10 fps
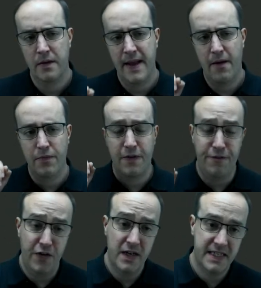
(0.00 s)
Now, the
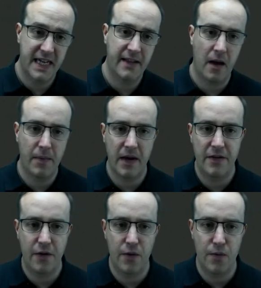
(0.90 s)
first thing that I'm going to
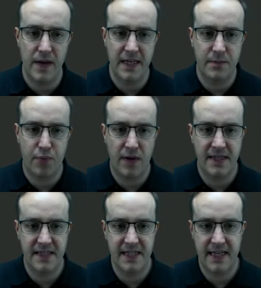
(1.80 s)
do is
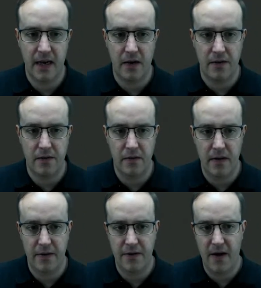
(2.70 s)
press this little
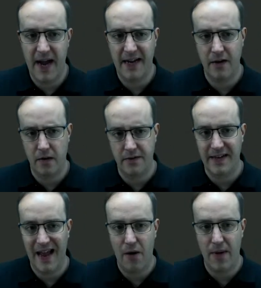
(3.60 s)
diagonal
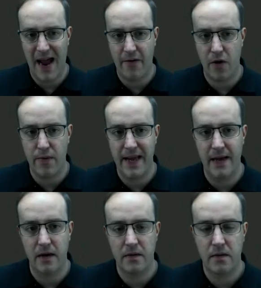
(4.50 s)
down arrow
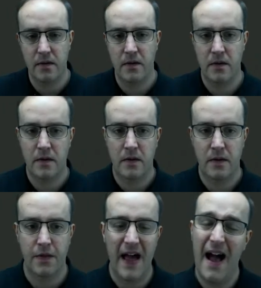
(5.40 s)
here.
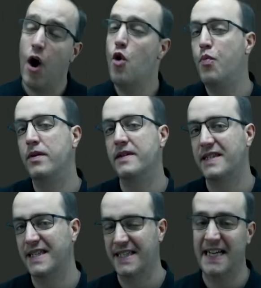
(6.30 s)
That
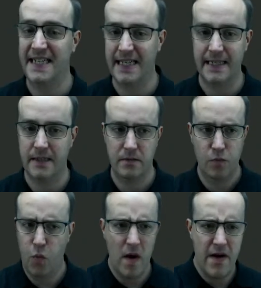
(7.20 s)
opens the settings.
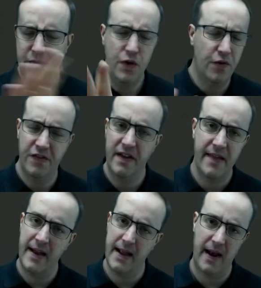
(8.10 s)
Wherever you see
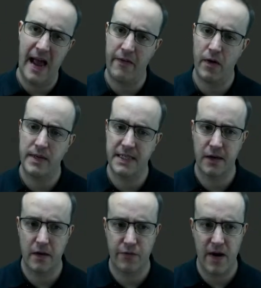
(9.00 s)
that little arrow
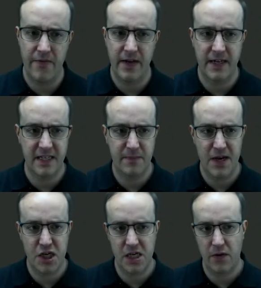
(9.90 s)
inside of Revit,
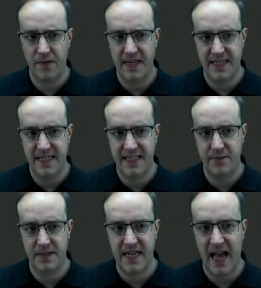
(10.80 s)
especially on this
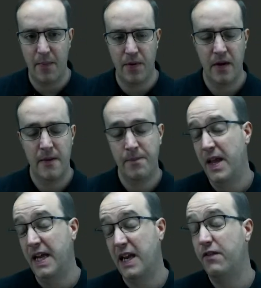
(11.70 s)
Systems tab,
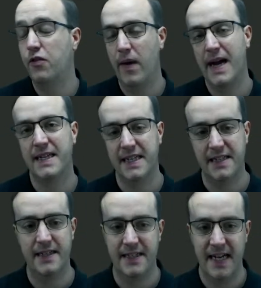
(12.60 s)
it gives you
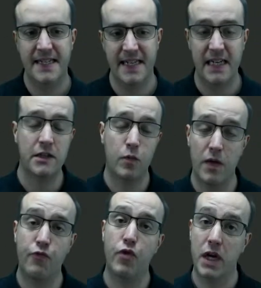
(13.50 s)
access to settings
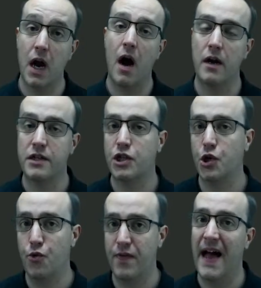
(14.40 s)
with regards
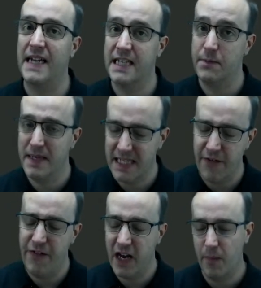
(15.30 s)
to that
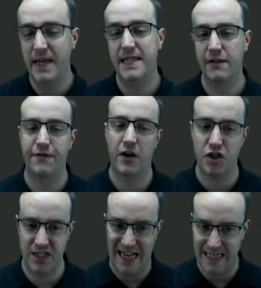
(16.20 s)
specific piece of
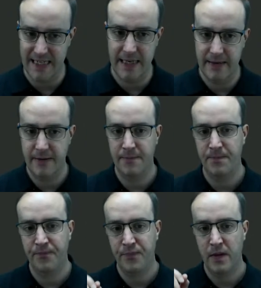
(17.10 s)
functionality.
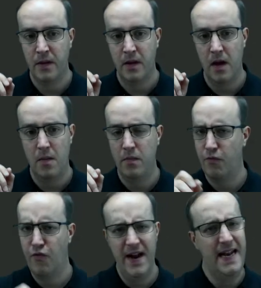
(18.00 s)

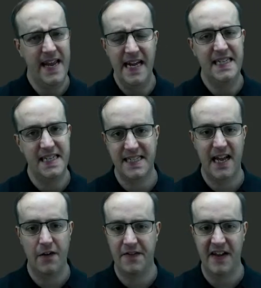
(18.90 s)
Really easy
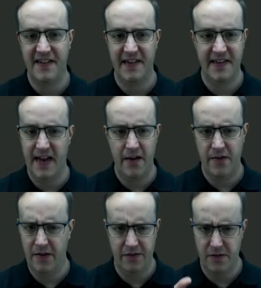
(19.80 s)
set of settings here.
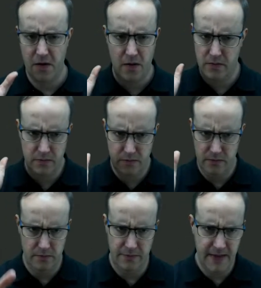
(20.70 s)
It's not
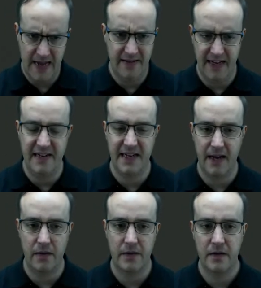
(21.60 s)
that
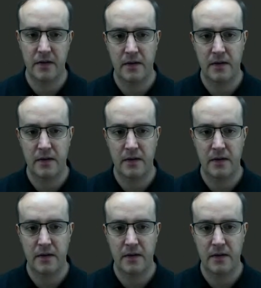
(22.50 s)
detailed.